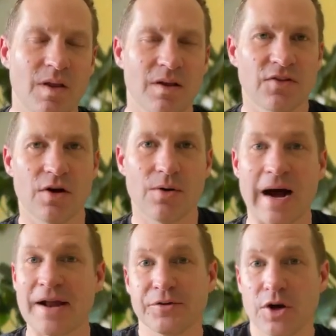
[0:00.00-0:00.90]
So
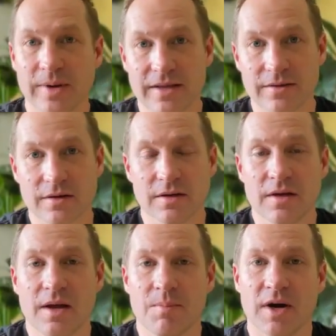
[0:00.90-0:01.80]
I don't know either,
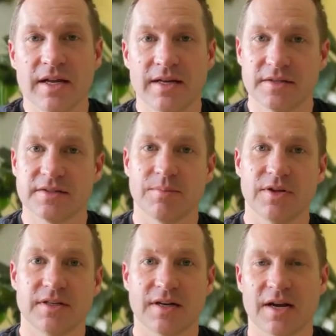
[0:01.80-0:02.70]
but it is
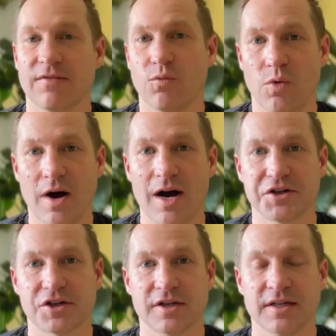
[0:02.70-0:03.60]
something to kind of
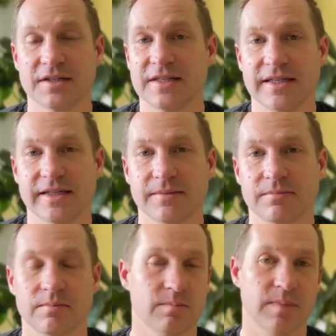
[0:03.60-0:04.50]
watch and see,
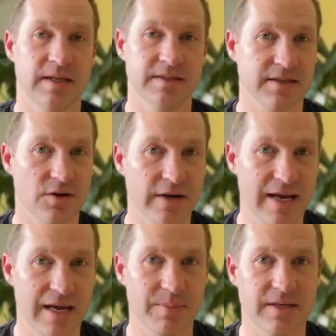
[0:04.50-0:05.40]
is this going to
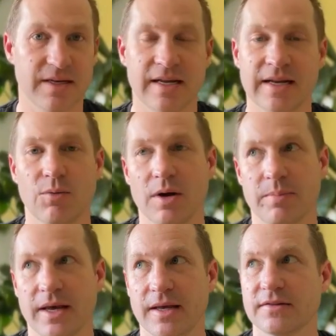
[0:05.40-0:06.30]
happen and at what
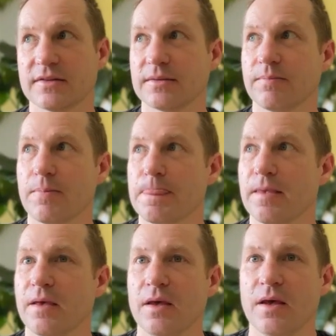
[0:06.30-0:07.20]
pace?
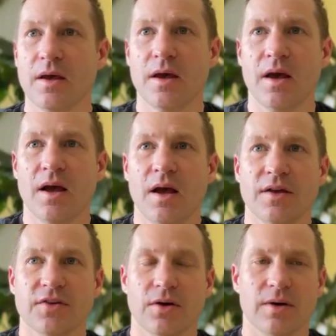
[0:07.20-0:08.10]

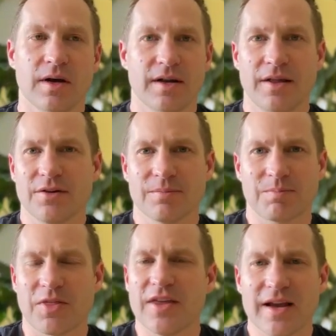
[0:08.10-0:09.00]
So another
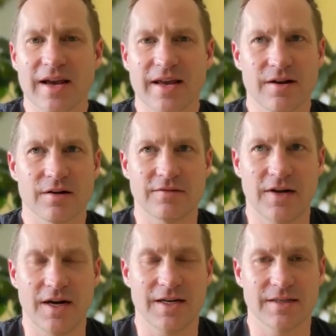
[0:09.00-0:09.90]
thing I hear a
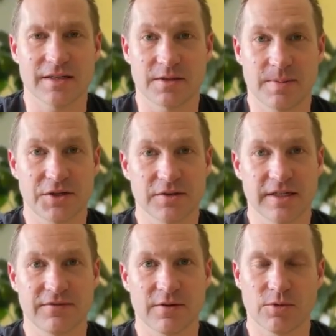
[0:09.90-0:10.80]
lot, especially
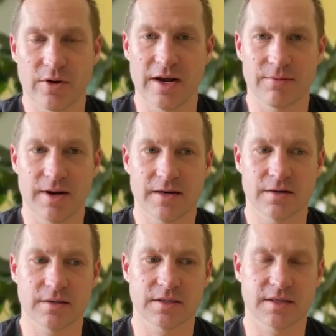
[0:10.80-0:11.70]
from grant
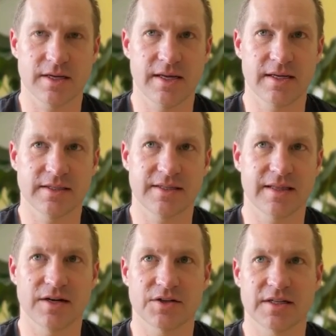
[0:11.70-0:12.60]
writers, is that there's